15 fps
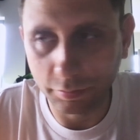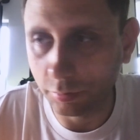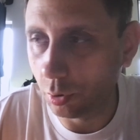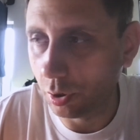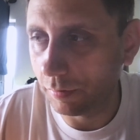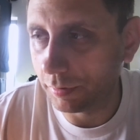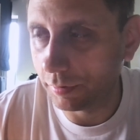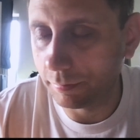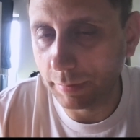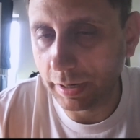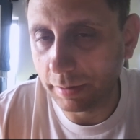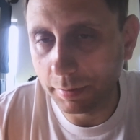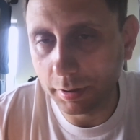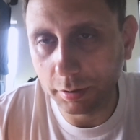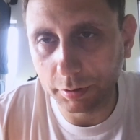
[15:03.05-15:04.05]
whoever
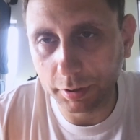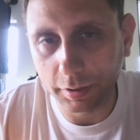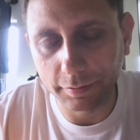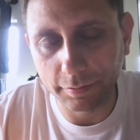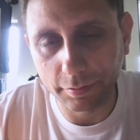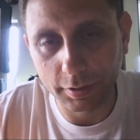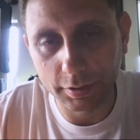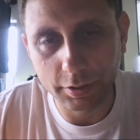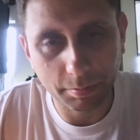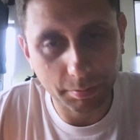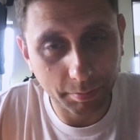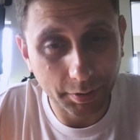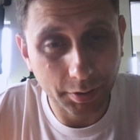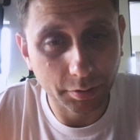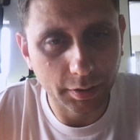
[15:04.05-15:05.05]
may be looking for a job
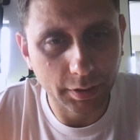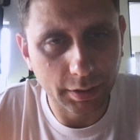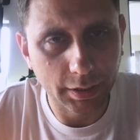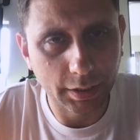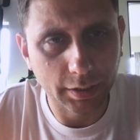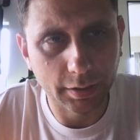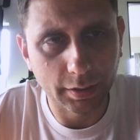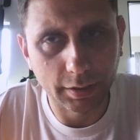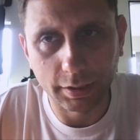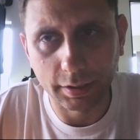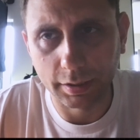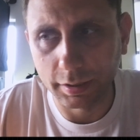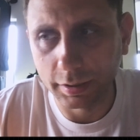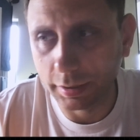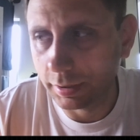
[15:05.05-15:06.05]
opportunity in
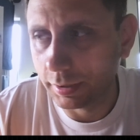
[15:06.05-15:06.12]
the